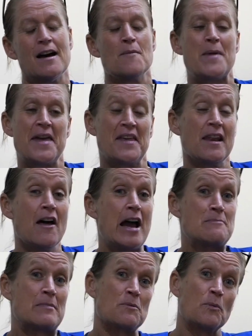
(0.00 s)
in
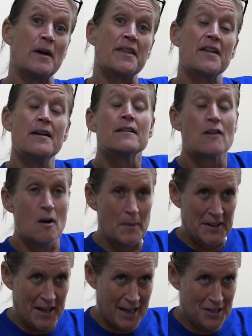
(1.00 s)
alignment with
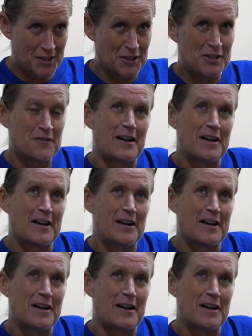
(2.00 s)
commendations, for